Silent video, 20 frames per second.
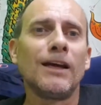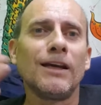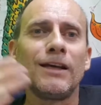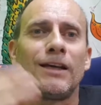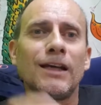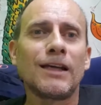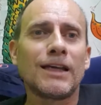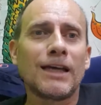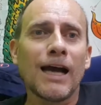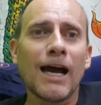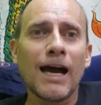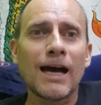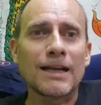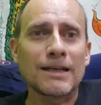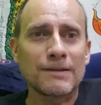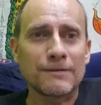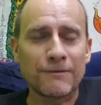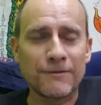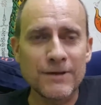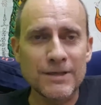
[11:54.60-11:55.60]
you
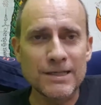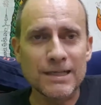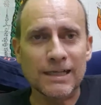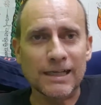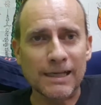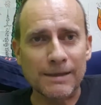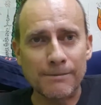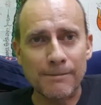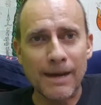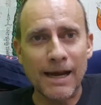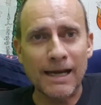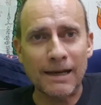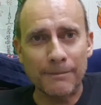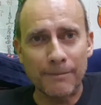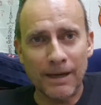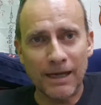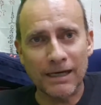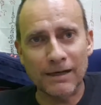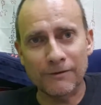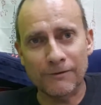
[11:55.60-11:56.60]
can't physically make
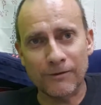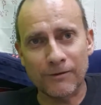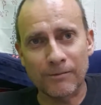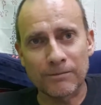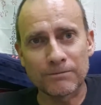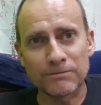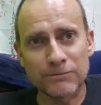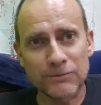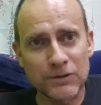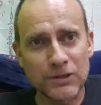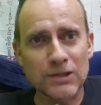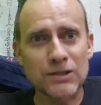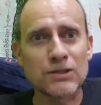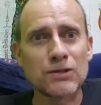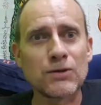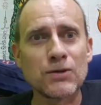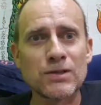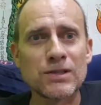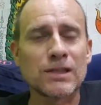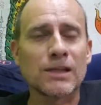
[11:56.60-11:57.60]
money from just
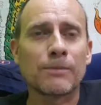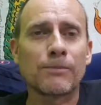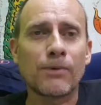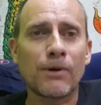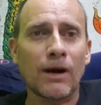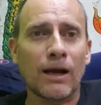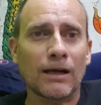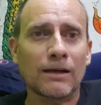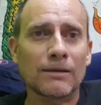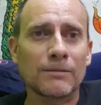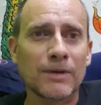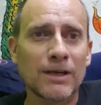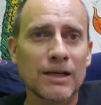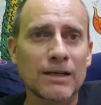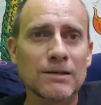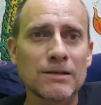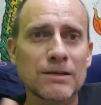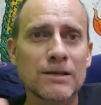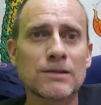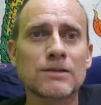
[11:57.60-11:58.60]
using the product. I mean,
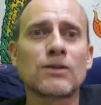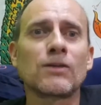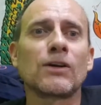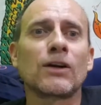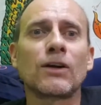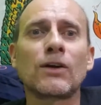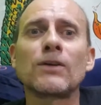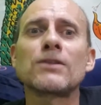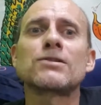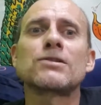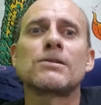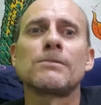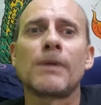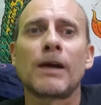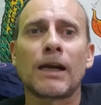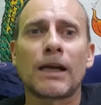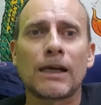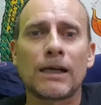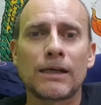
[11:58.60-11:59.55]
it's going to cost you money.